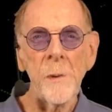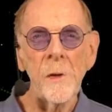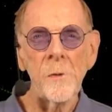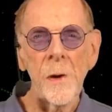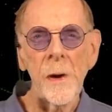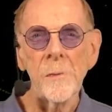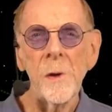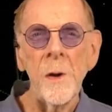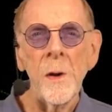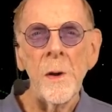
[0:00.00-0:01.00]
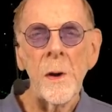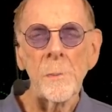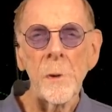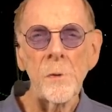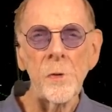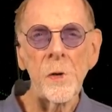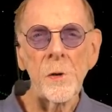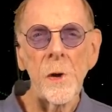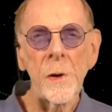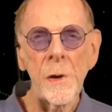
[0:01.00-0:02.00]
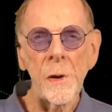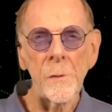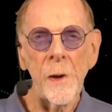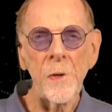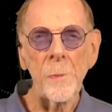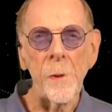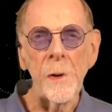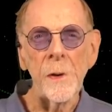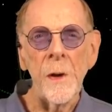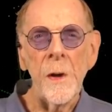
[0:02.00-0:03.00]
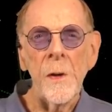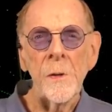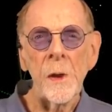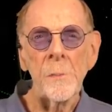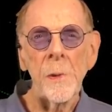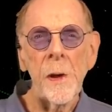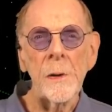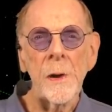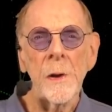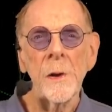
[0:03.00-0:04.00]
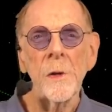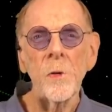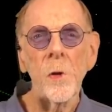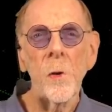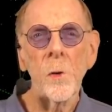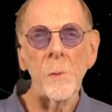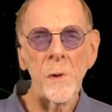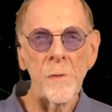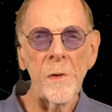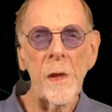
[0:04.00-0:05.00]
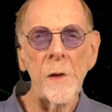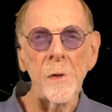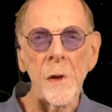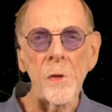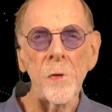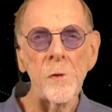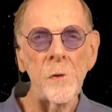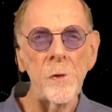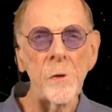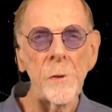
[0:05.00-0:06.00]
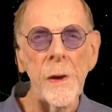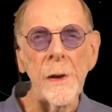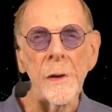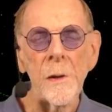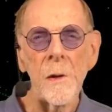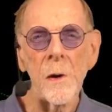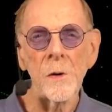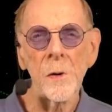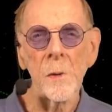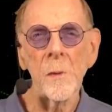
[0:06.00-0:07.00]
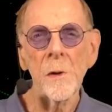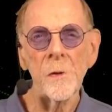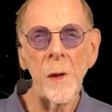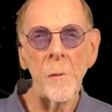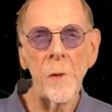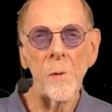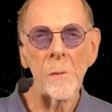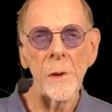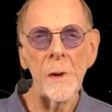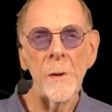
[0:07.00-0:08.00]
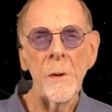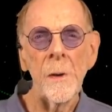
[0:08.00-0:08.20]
spacecraft, approached the target Lagrange point, then applied an initial orbital velocity chosen to create a long-term stable orbit.